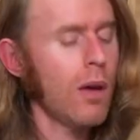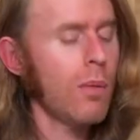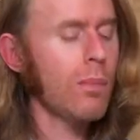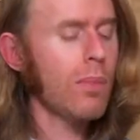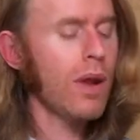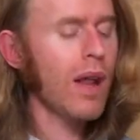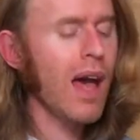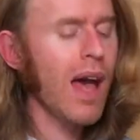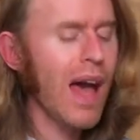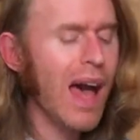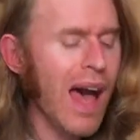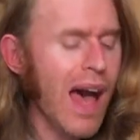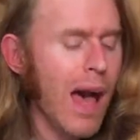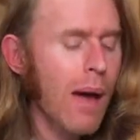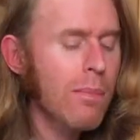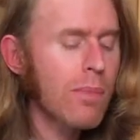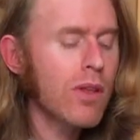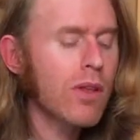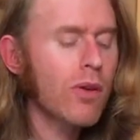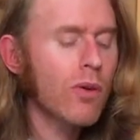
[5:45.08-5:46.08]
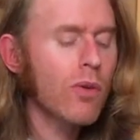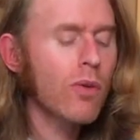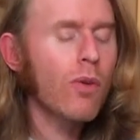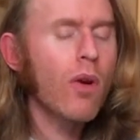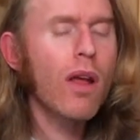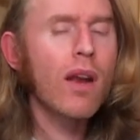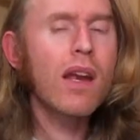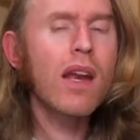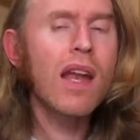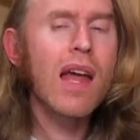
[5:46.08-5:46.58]
but I've been
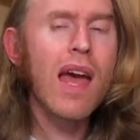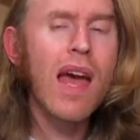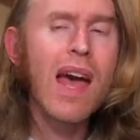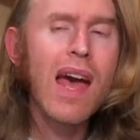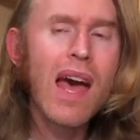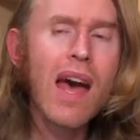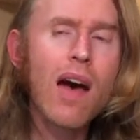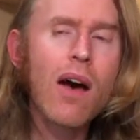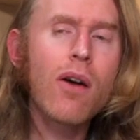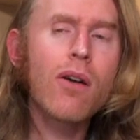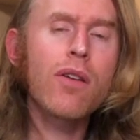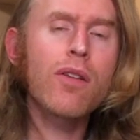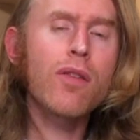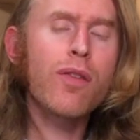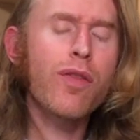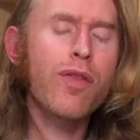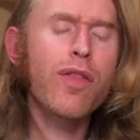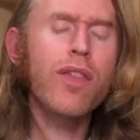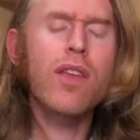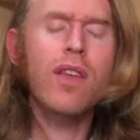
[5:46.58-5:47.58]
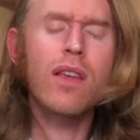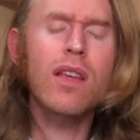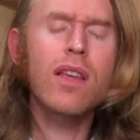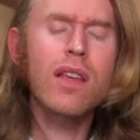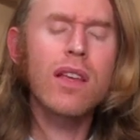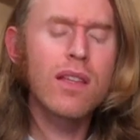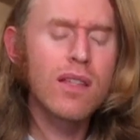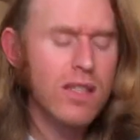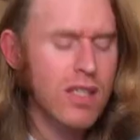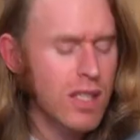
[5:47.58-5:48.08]
running out of
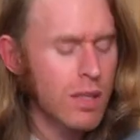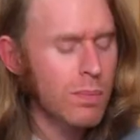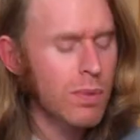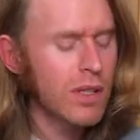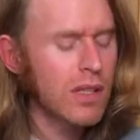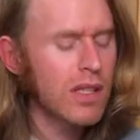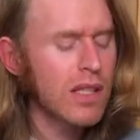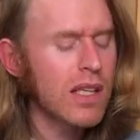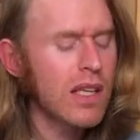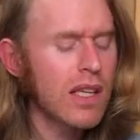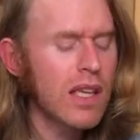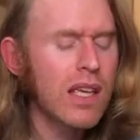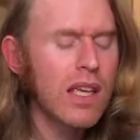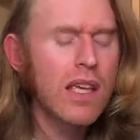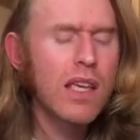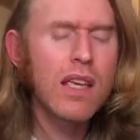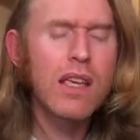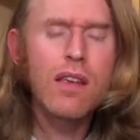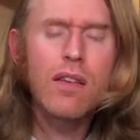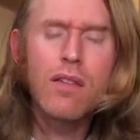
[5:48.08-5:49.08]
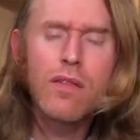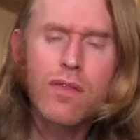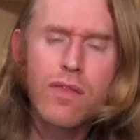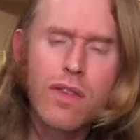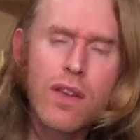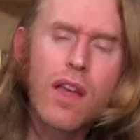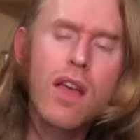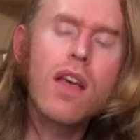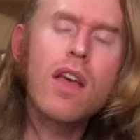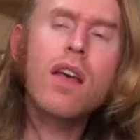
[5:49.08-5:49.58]
things to believe.
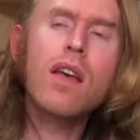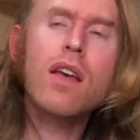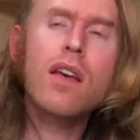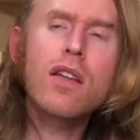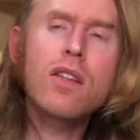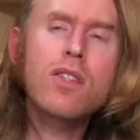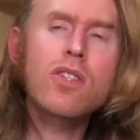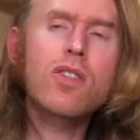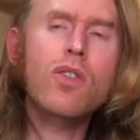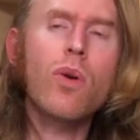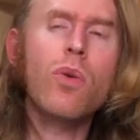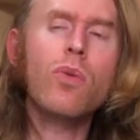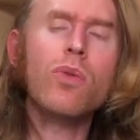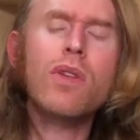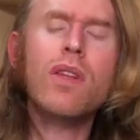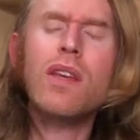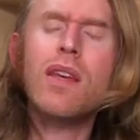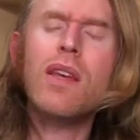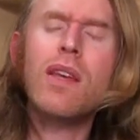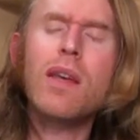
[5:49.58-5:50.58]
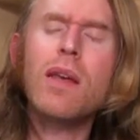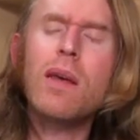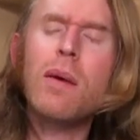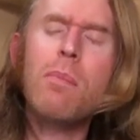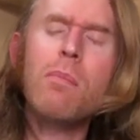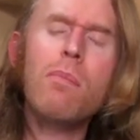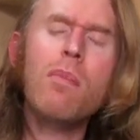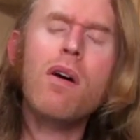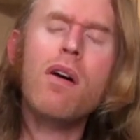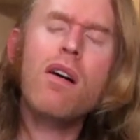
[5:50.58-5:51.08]
It's only
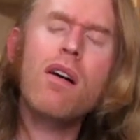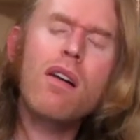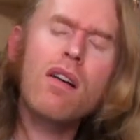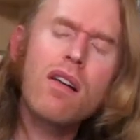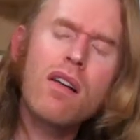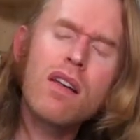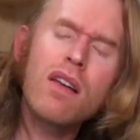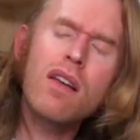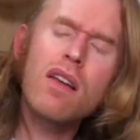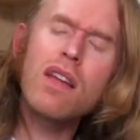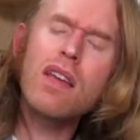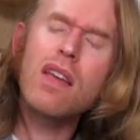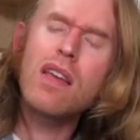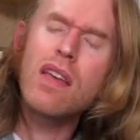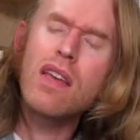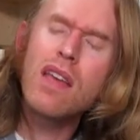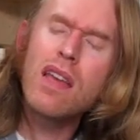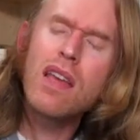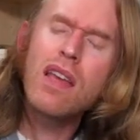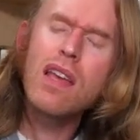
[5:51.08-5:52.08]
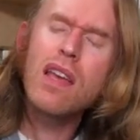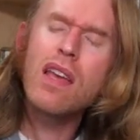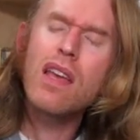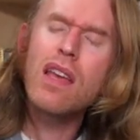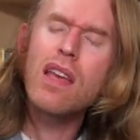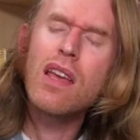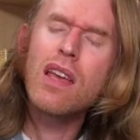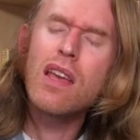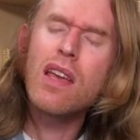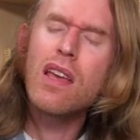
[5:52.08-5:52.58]

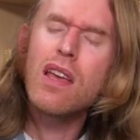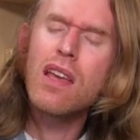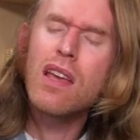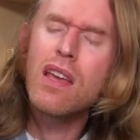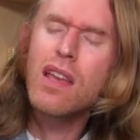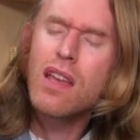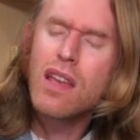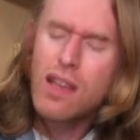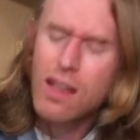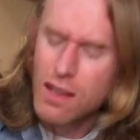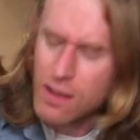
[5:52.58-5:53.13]
money,